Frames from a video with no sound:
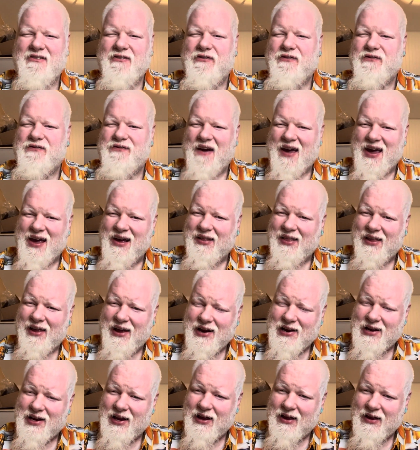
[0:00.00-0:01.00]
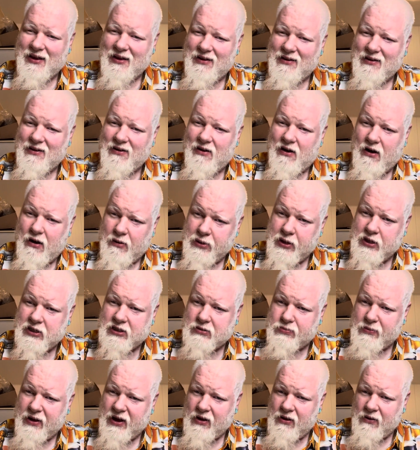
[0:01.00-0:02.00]
fail it on the
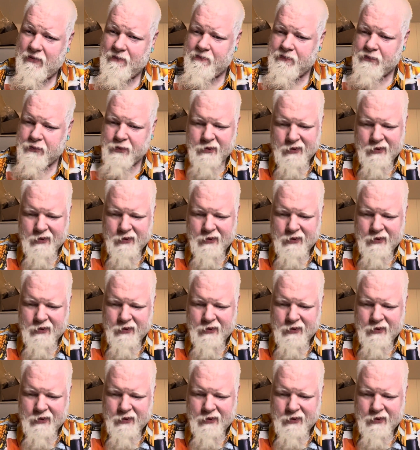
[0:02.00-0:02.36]
smell,